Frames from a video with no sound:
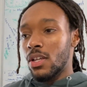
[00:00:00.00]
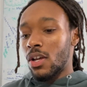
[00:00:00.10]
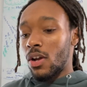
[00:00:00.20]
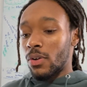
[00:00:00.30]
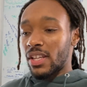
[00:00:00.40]

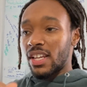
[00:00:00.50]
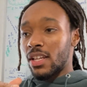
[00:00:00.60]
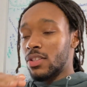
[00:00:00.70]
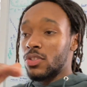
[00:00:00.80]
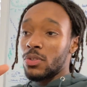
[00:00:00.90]
oh yeah,
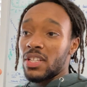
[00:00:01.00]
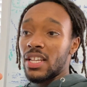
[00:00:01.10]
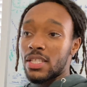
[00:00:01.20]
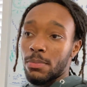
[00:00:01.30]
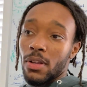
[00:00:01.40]
do
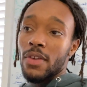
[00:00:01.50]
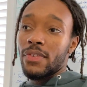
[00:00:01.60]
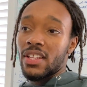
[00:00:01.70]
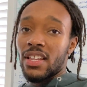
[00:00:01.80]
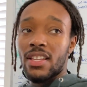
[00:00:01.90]
this, apply for
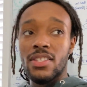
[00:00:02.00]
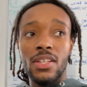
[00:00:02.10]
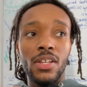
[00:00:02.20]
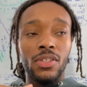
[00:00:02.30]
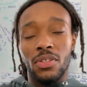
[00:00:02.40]
this,
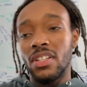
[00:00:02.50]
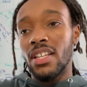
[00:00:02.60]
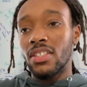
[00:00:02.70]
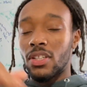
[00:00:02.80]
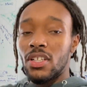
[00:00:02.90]
do
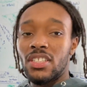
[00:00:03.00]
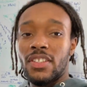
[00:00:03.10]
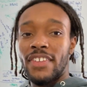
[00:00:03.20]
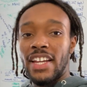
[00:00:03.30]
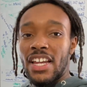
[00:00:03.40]
this, go to the
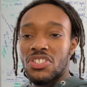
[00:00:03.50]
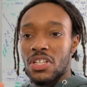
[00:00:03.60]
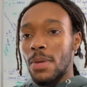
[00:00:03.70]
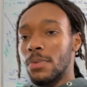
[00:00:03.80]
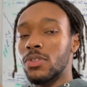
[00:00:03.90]
vacation
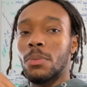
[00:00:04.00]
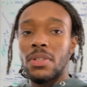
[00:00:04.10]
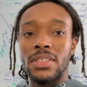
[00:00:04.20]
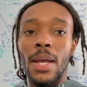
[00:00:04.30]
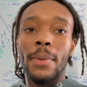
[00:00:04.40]
scheme. It's not going to be
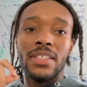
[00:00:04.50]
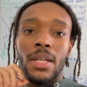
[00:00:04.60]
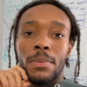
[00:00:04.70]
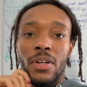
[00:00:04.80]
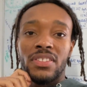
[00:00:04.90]
a
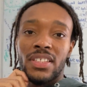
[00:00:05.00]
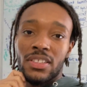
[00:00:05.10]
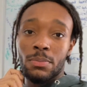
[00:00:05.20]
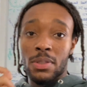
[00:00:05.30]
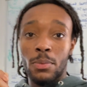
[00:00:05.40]
step-by-step process.
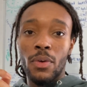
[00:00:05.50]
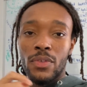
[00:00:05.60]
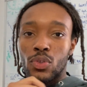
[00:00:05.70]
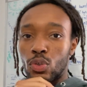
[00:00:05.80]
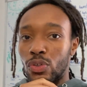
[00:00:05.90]
It'll be more of a
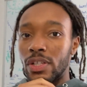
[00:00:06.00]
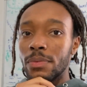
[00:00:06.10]
story.